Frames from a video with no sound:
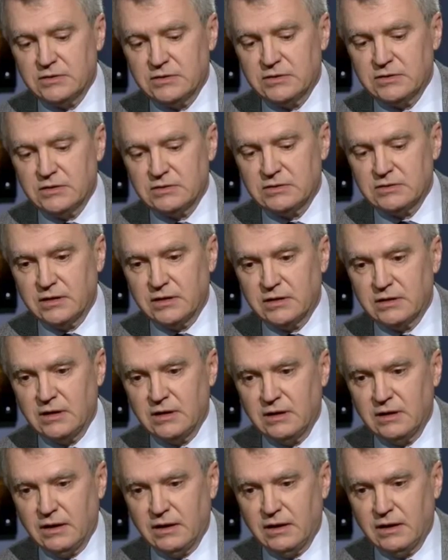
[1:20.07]
It's just
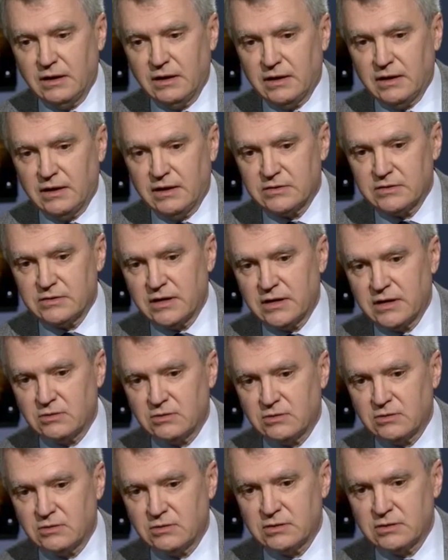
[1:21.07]
that as
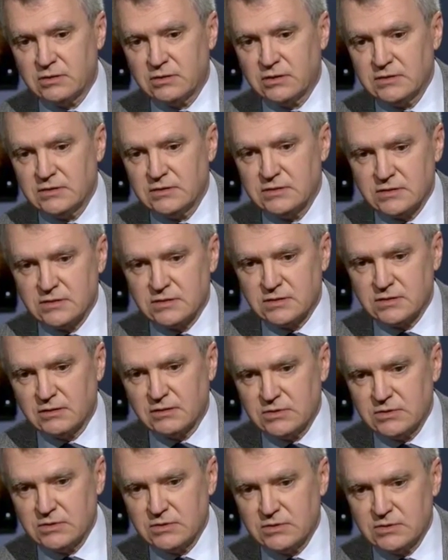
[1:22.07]
I saw things, as
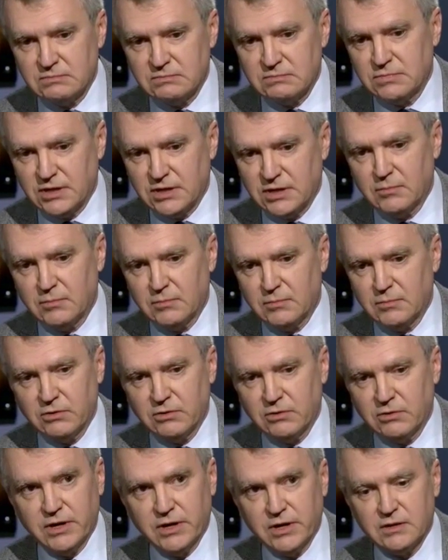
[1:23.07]
I was thinking
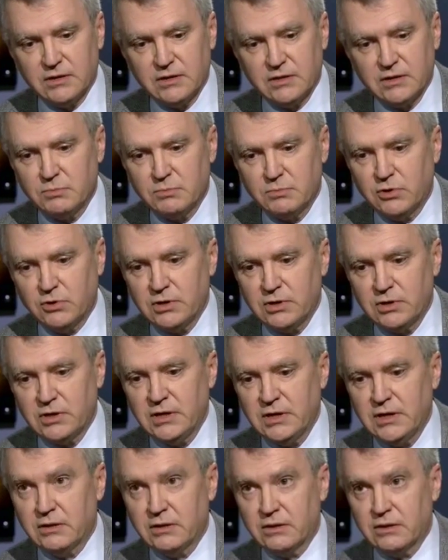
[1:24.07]
about writing this
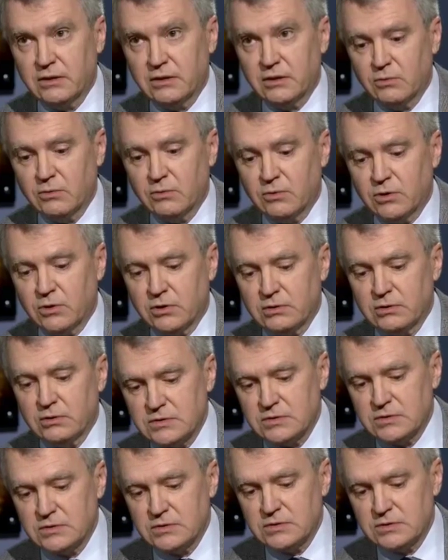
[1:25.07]
book, there were
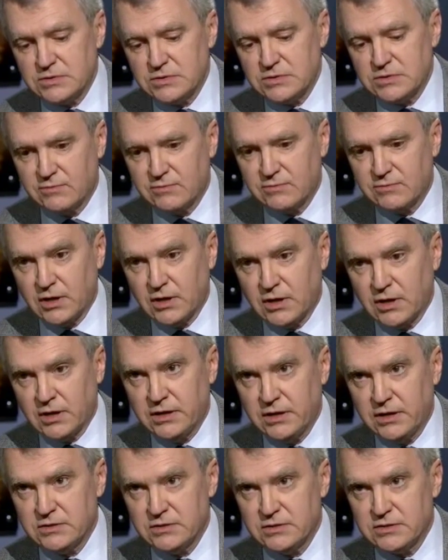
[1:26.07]
several
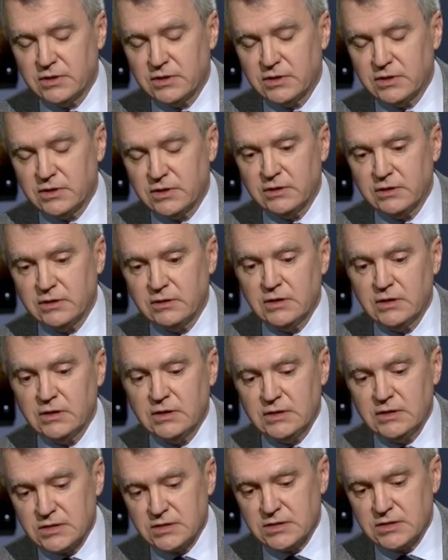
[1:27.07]
ideas out there,
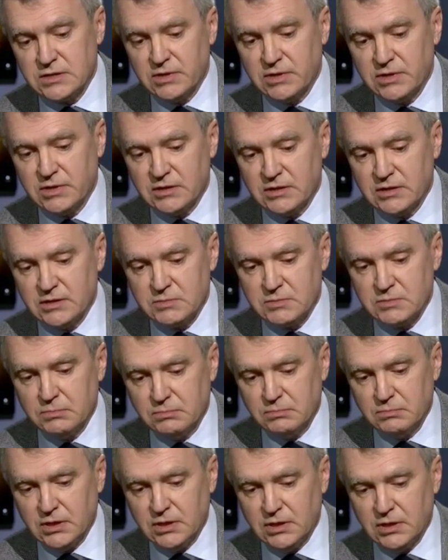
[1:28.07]
some things
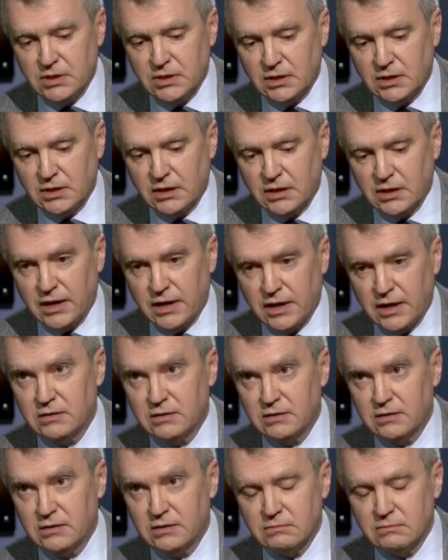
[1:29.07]
being
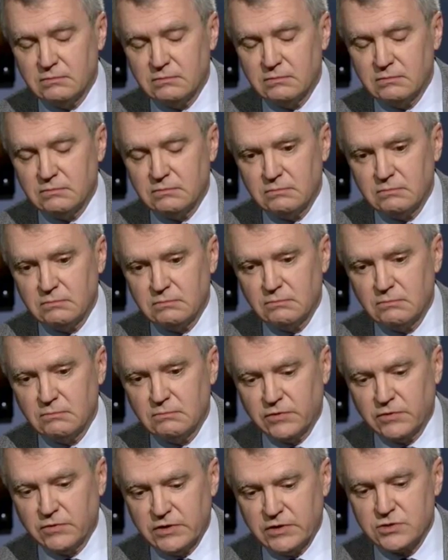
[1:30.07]
enacted in
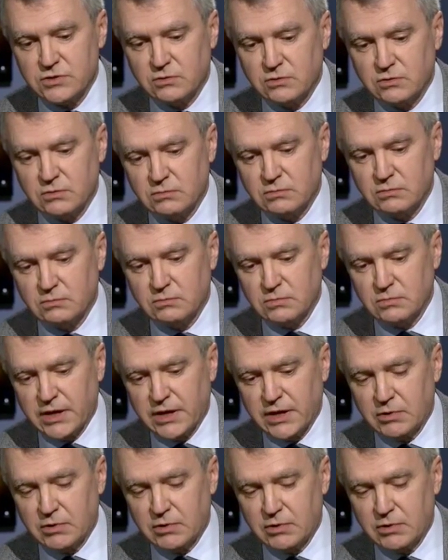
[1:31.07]
provincial
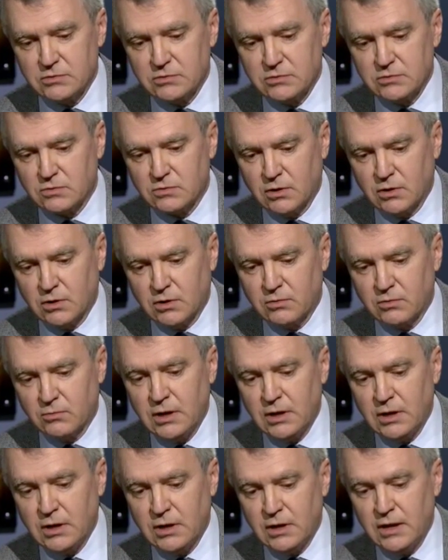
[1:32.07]
capitals or
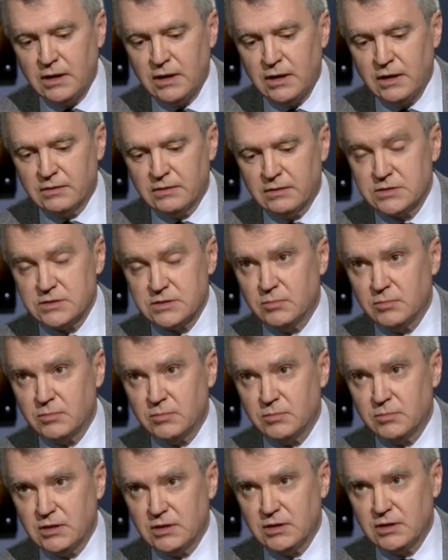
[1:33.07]
Ottawa that
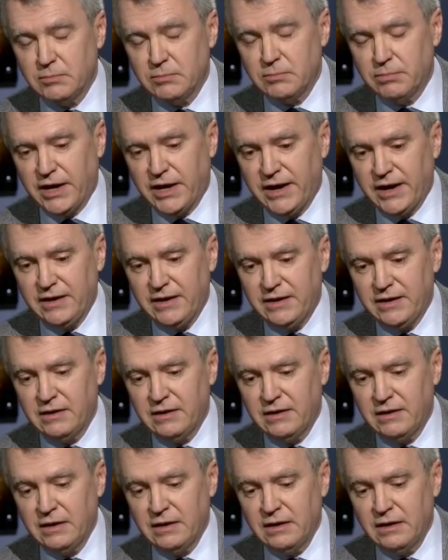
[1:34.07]
seemed to me to be
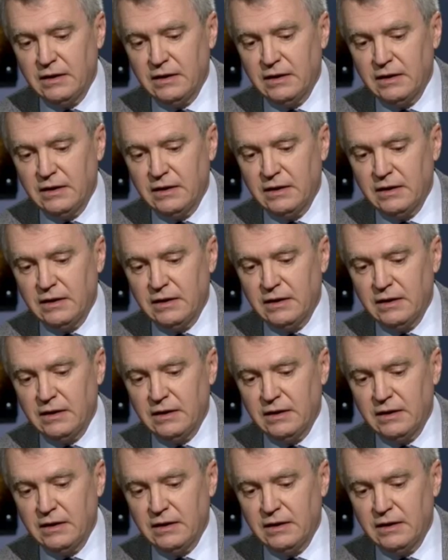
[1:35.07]
bad,